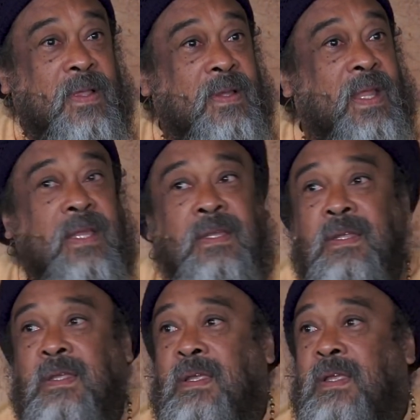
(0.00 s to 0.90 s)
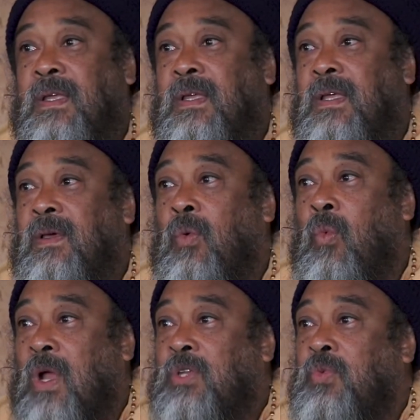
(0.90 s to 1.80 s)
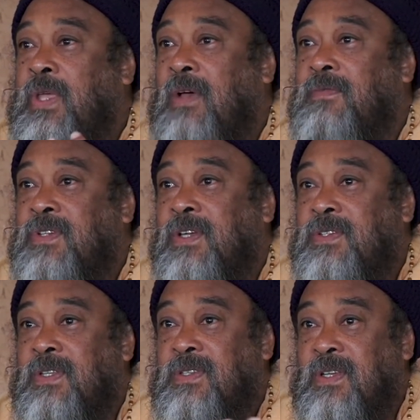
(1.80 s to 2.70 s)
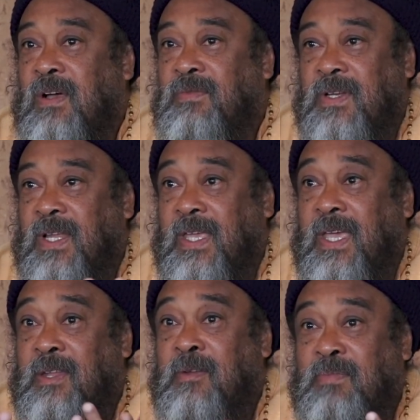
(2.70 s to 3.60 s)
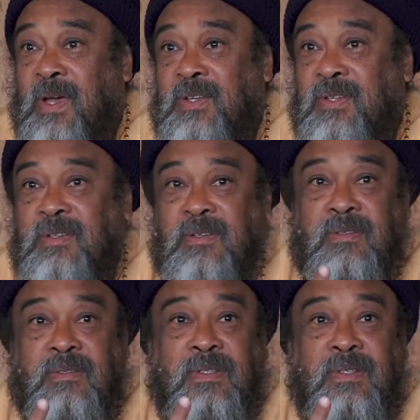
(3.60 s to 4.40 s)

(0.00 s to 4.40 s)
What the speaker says: And then what we have just discovered again and pointed to,